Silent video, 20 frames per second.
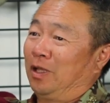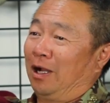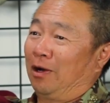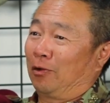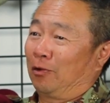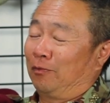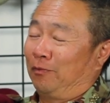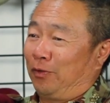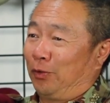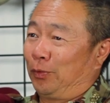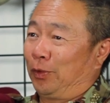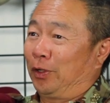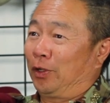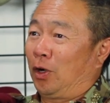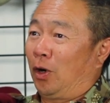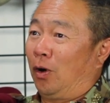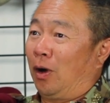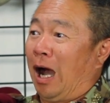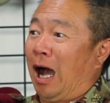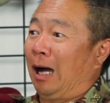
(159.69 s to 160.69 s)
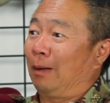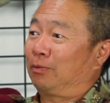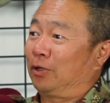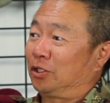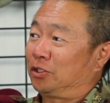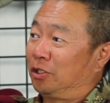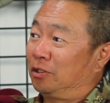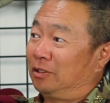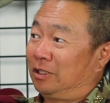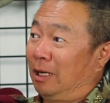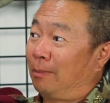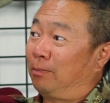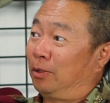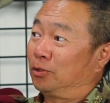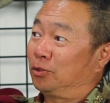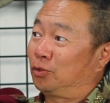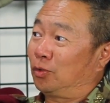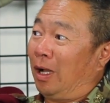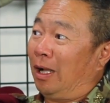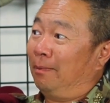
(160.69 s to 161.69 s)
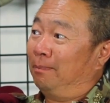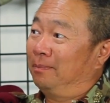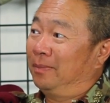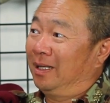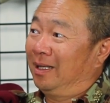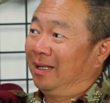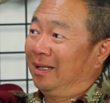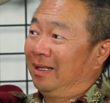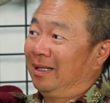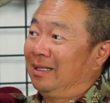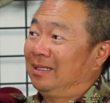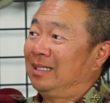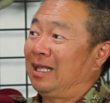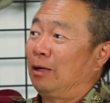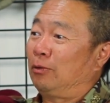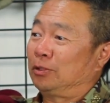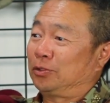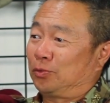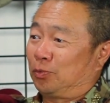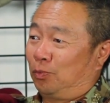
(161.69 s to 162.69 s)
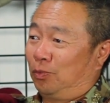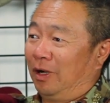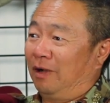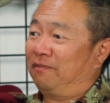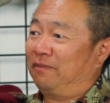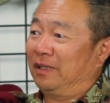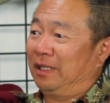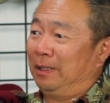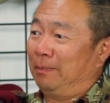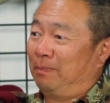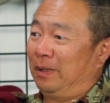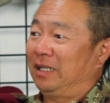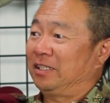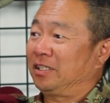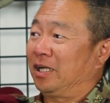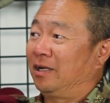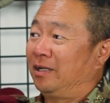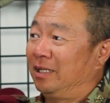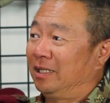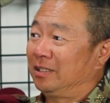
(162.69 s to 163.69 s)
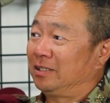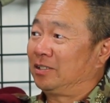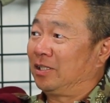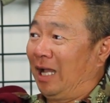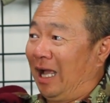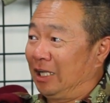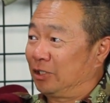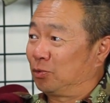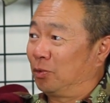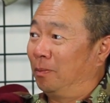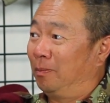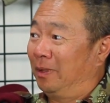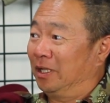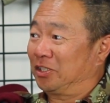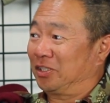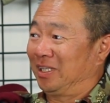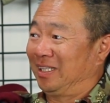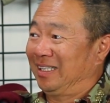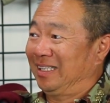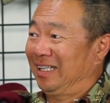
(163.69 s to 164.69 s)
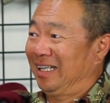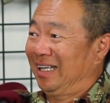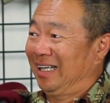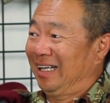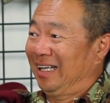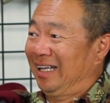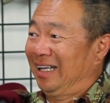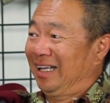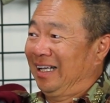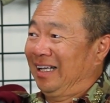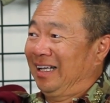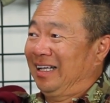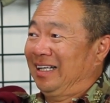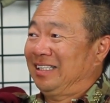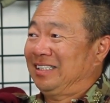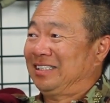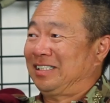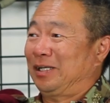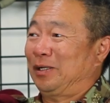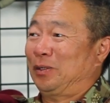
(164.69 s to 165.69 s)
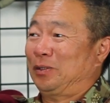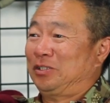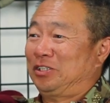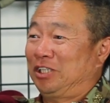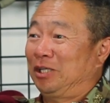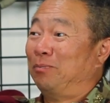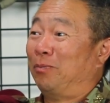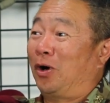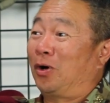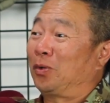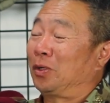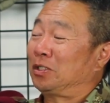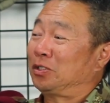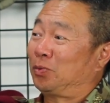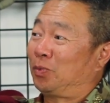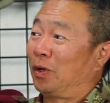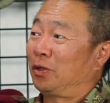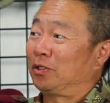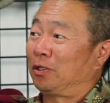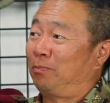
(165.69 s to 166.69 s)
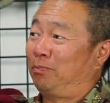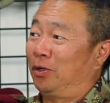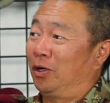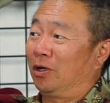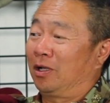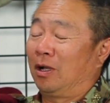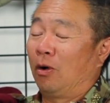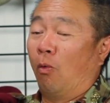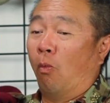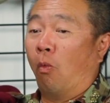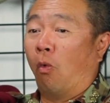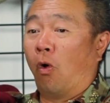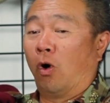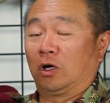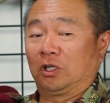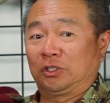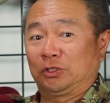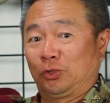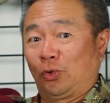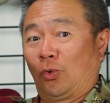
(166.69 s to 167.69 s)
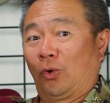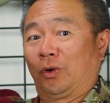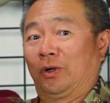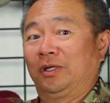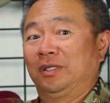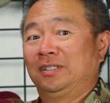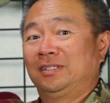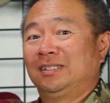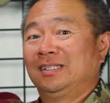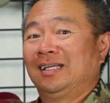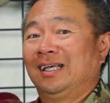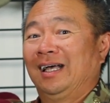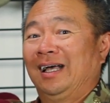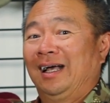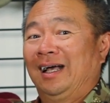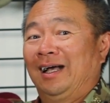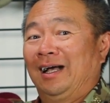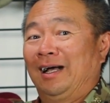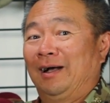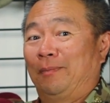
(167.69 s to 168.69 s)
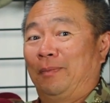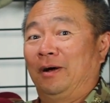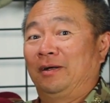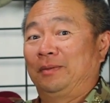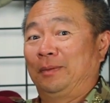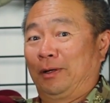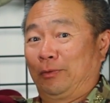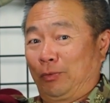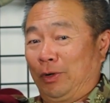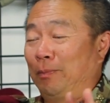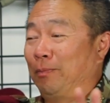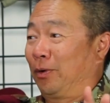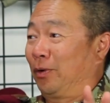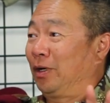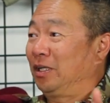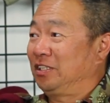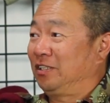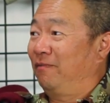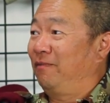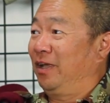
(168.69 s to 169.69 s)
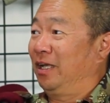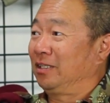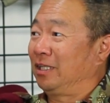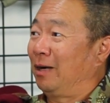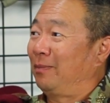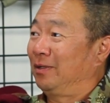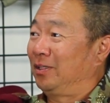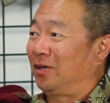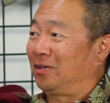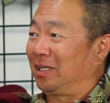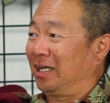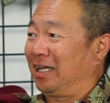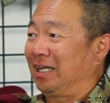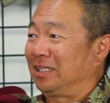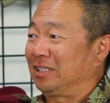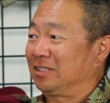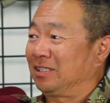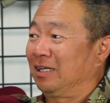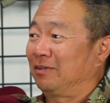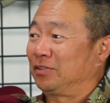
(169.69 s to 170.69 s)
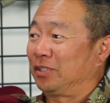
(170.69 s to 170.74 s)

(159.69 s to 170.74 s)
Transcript: I don't know if you recall Operation Dumbo Drop. Yeah. That was roughly based on his actual mission. You're kidding. So Jim Morris wrote the book War Stories about you know Green Berets in Vietnam and all that kind of stuff.